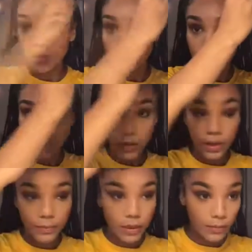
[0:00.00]
And when I
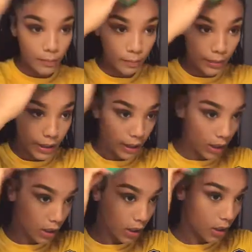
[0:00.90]
mean
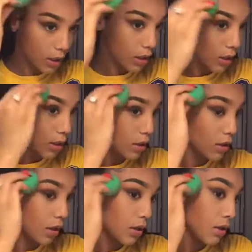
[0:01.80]
bake,
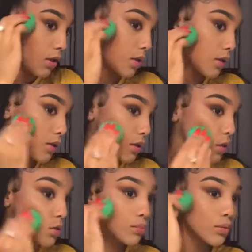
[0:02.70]
I
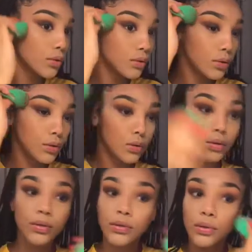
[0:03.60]
am
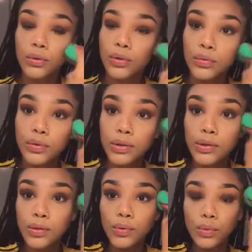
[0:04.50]
going
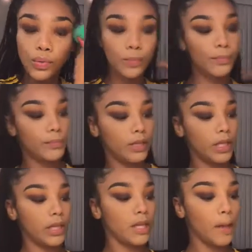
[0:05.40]
to
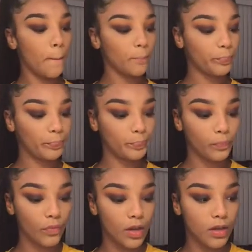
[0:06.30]
be
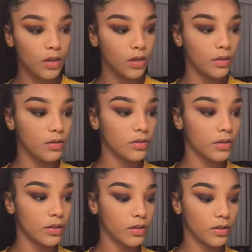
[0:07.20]

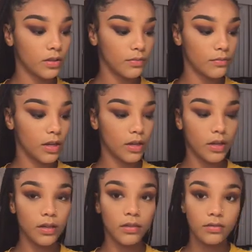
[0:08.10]
using
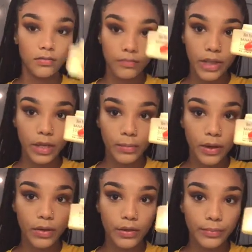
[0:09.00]
my banana
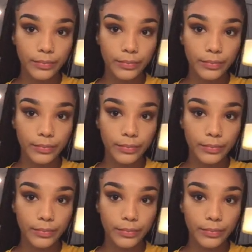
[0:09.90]
powder.